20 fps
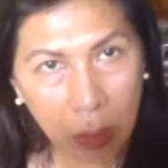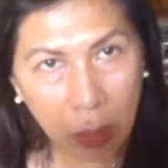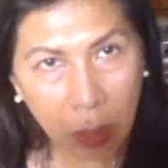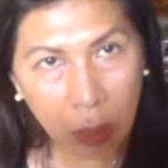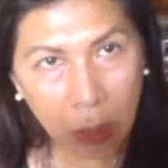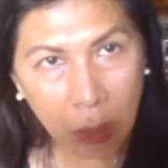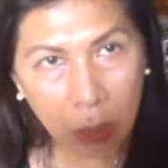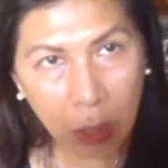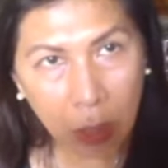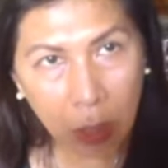
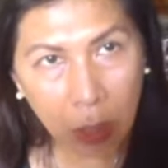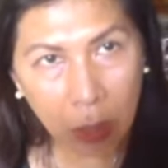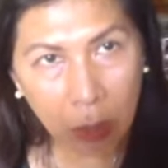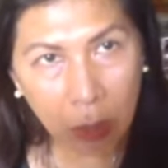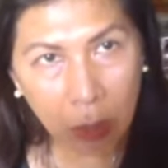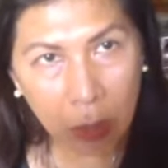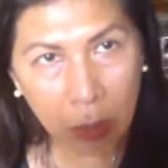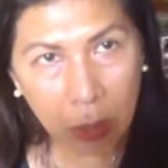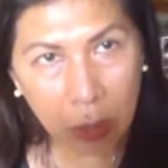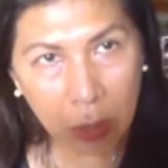Hold
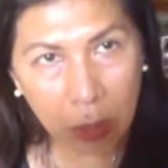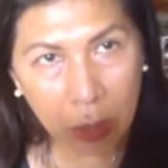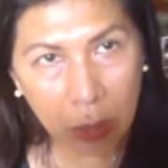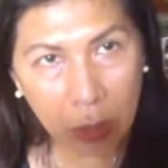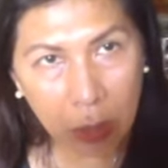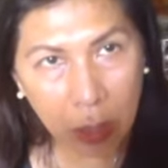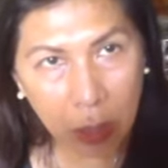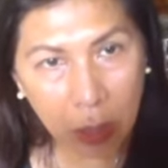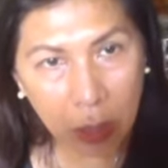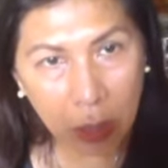on one
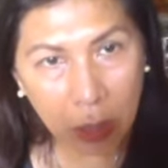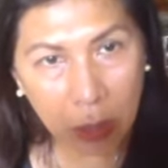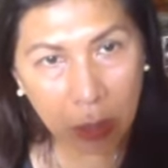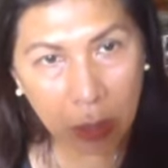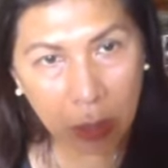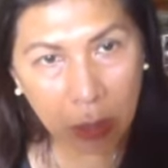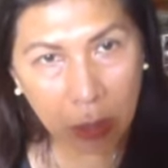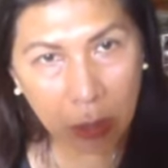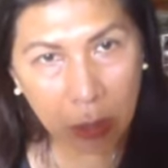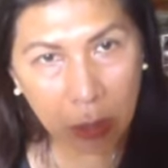second.
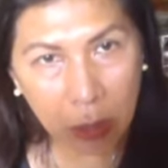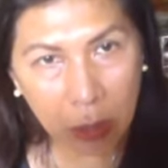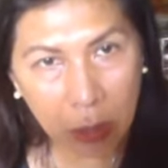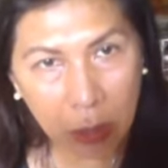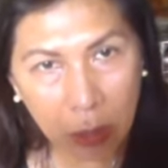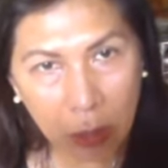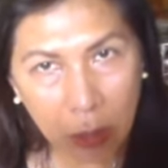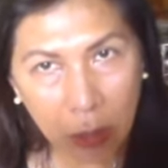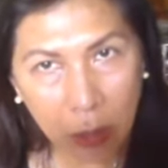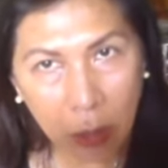
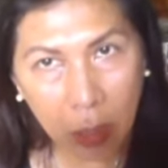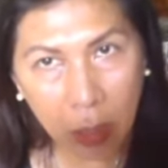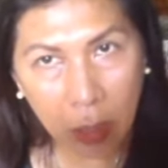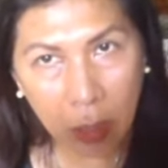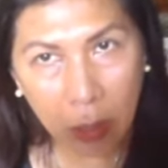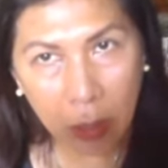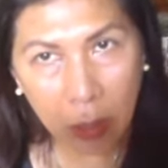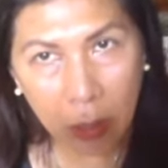Okay.